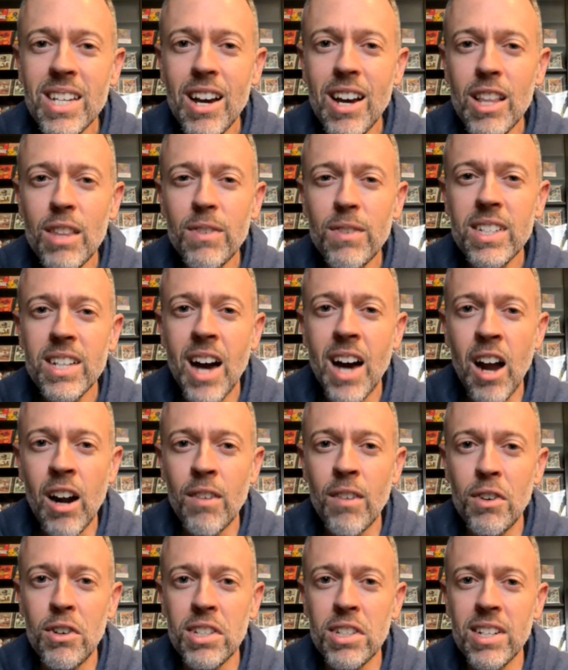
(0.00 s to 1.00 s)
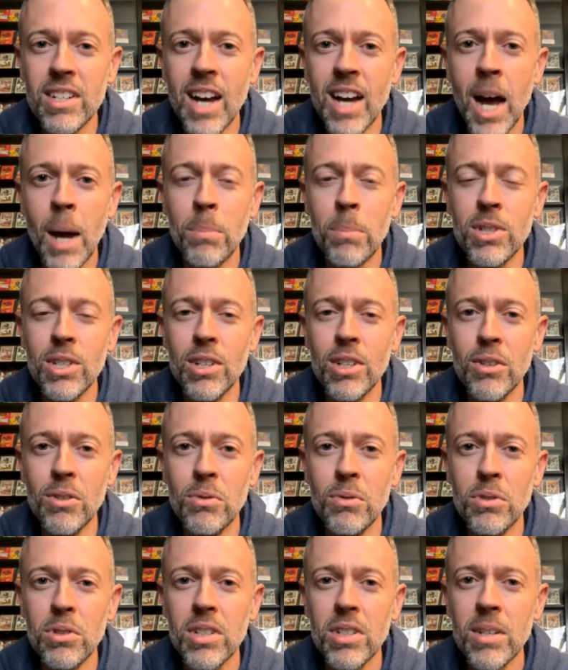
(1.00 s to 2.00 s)
tell the photographers that Topps
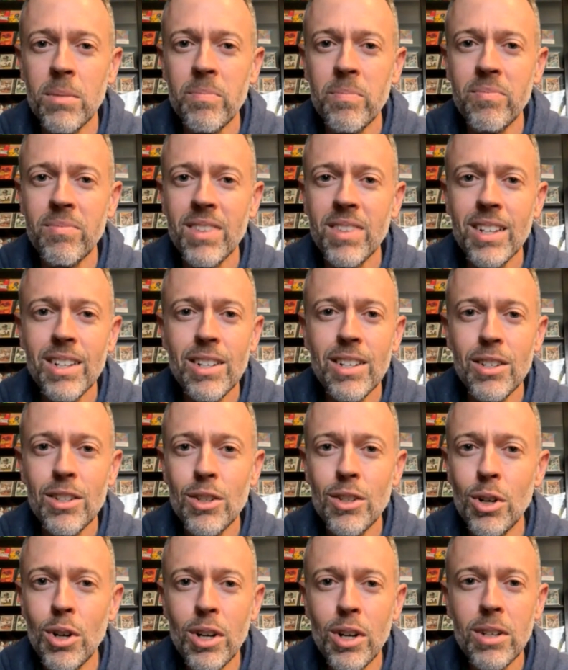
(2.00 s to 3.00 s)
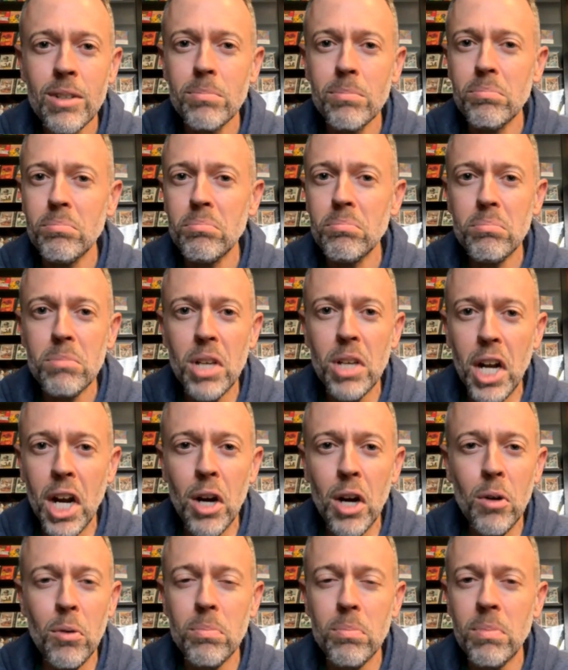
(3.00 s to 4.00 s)
used took,
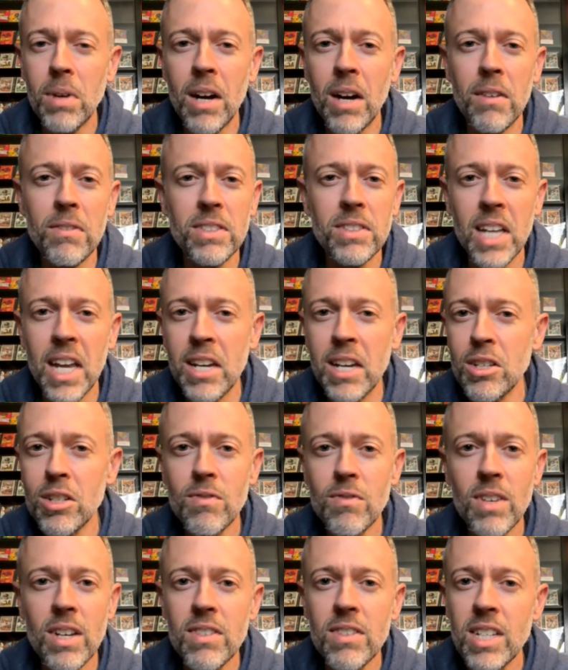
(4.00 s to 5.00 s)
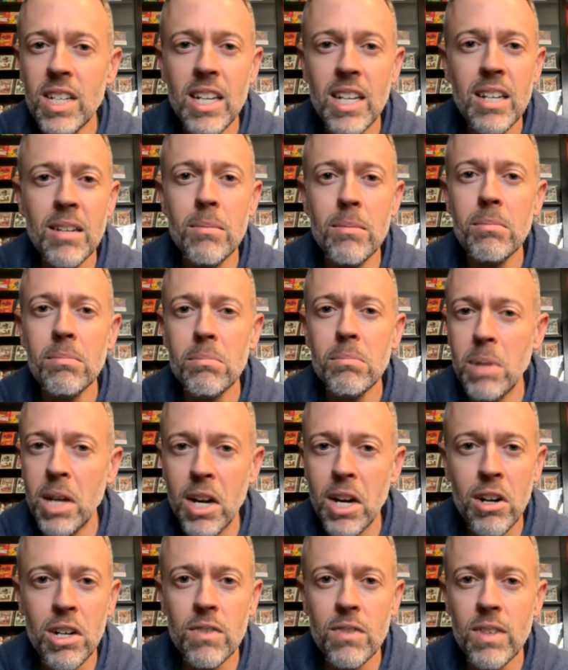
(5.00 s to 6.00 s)
say 15
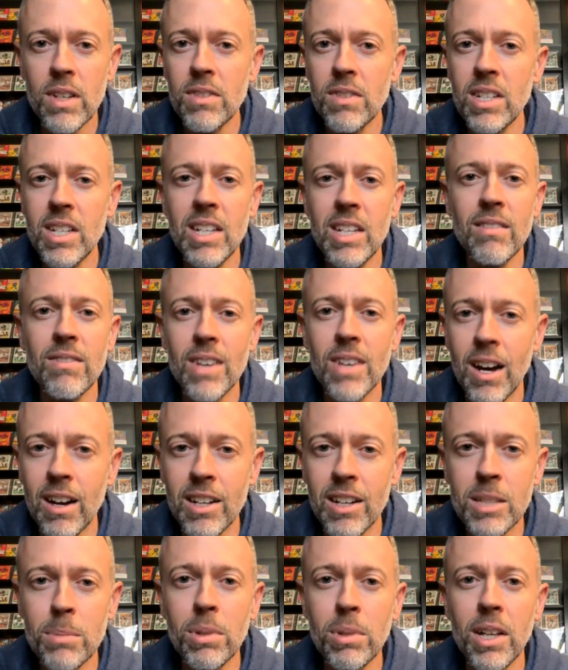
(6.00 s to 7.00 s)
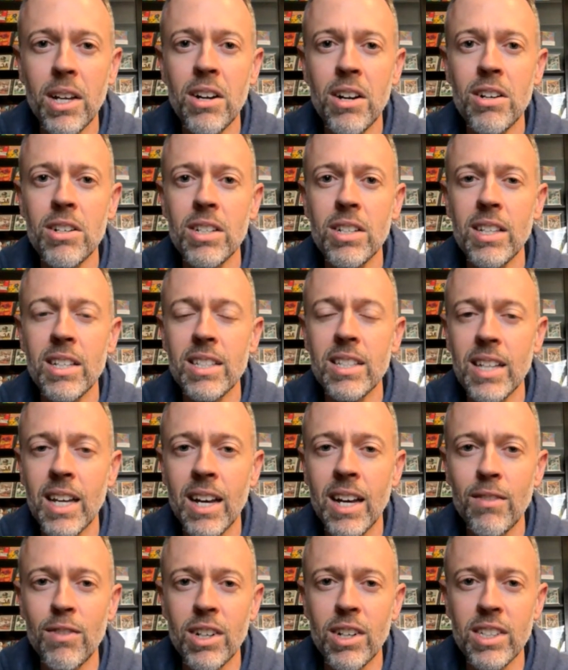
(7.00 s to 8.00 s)
Bears, 15 Falcons players in the
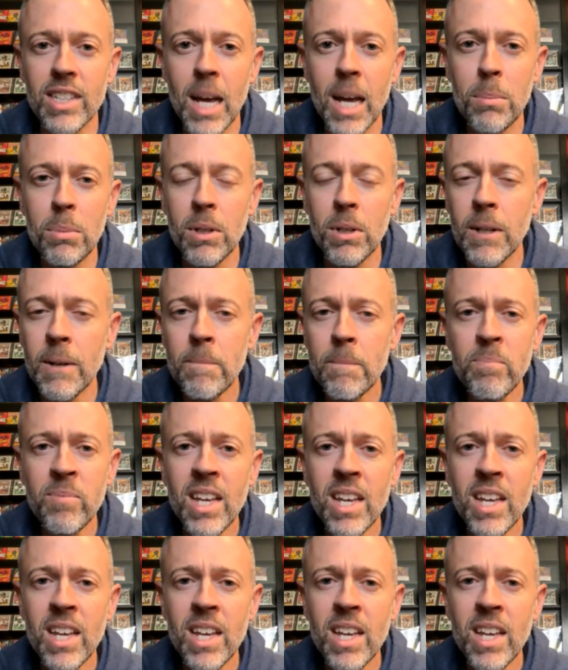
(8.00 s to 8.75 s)
set, for example.